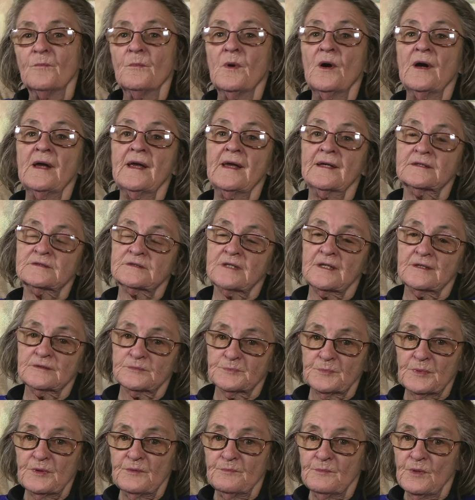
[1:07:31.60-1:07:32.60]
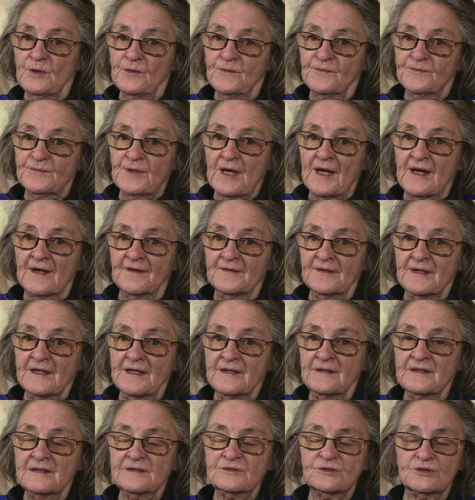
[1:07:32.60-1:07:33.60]
my ex-husband moved down there,
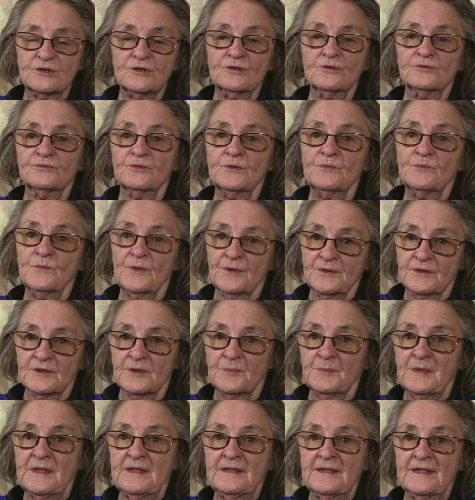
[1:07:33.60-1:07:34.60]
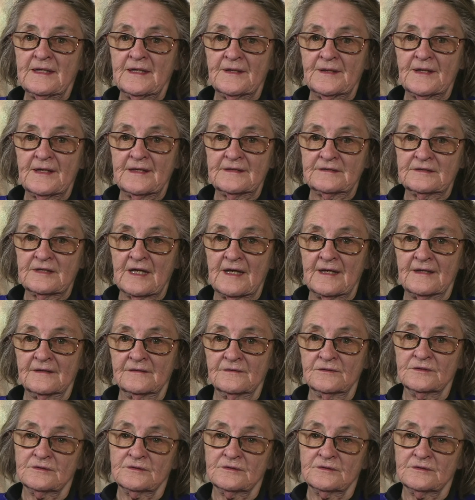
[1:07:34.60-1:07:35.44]
and the children wanted to be near their dad.